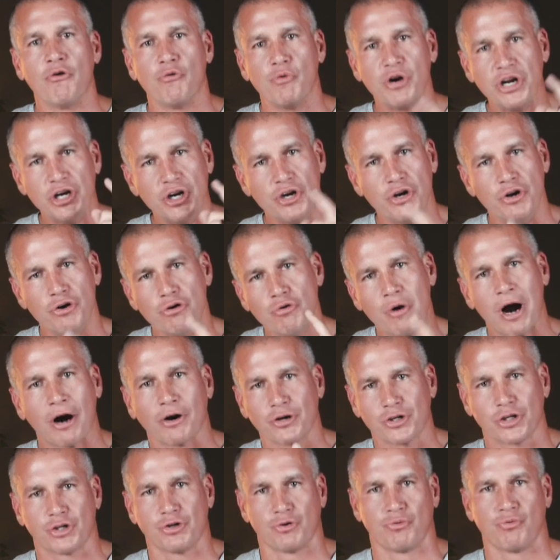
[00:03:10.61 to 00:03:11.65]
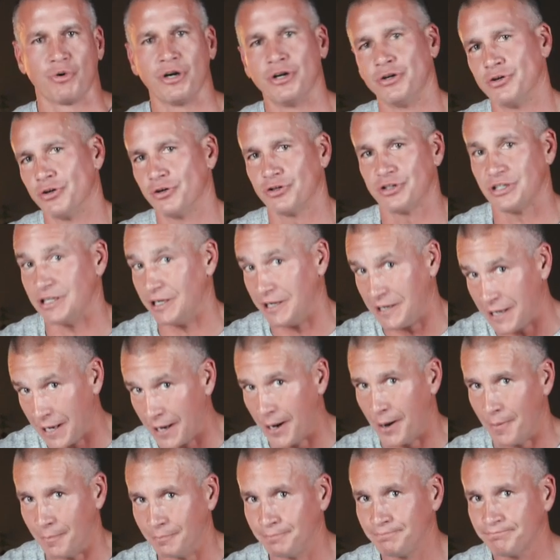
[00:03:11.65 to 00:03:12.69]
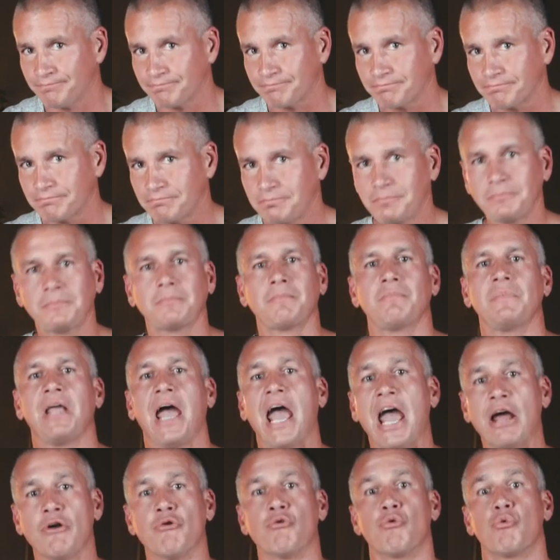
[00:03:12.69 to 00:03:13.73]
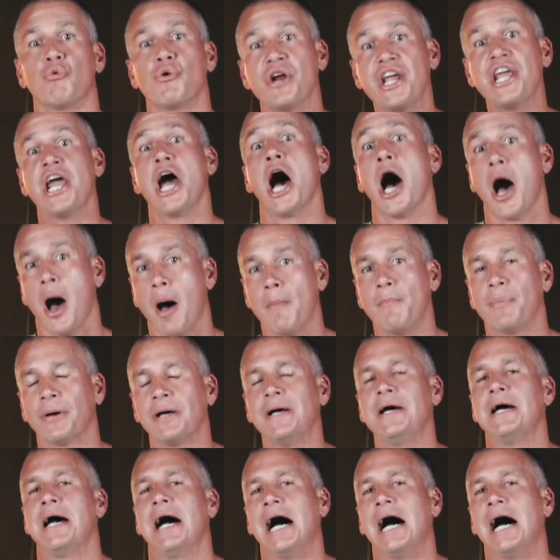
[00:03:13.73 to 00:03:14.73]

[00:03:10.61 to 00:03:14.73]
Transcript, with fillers: and renew our surrender to Him and re up